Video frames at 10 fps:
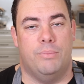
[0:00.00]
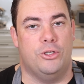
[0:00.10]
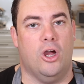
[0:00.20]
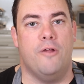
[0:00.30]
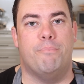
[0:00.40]

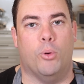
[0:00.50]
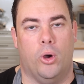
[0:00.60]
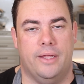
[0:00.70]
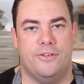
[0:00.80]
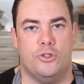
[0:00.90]
Don't
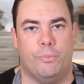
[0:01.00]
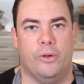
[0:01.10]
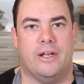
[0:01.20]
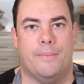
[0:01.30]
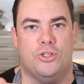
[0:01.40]
boil it, just
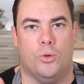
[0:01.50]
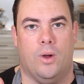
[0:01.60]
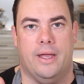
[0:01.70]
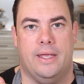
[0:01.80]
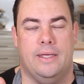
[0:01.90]
bring it up to
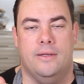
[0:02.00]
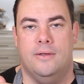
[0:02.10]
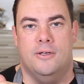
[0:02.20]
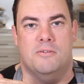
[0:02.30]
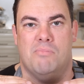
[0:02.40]

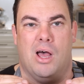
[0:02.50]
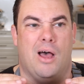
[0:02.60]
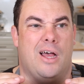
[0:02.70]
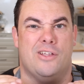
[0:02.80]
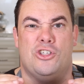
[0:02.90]

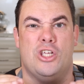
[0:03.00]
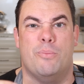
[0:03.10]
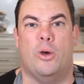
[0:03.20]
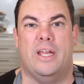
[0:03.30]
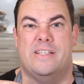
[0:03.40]
a
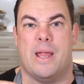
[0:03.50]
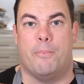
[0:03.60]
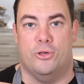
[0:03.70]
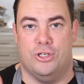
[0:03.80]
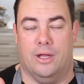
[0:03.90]
simmering
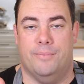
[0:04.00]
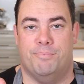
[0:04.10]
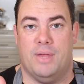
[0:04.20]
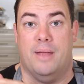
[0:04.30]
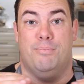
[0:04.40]
temperature
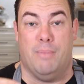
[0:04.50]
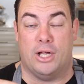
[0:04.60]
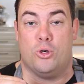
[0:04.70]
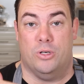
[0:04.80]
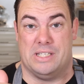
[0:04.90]
and make sure it